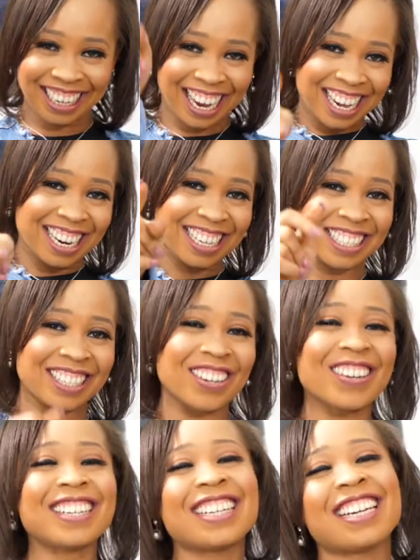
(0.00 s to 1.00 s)
Goddess. See
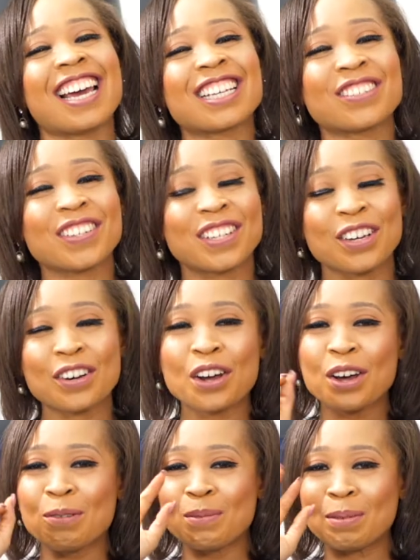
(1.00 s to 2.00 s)
you in the next video.
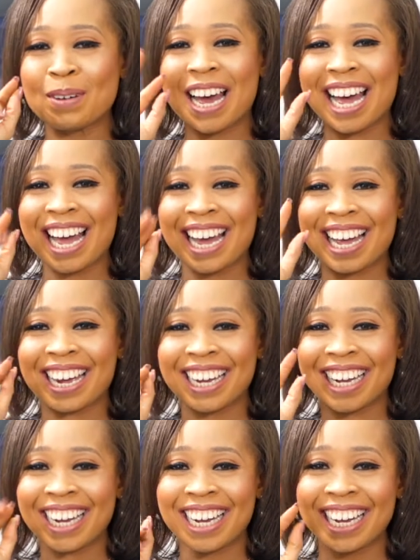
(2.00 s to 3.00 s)

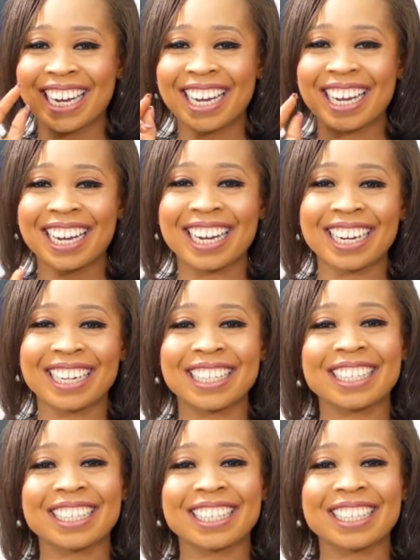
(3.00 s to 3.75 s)
Bye-bye.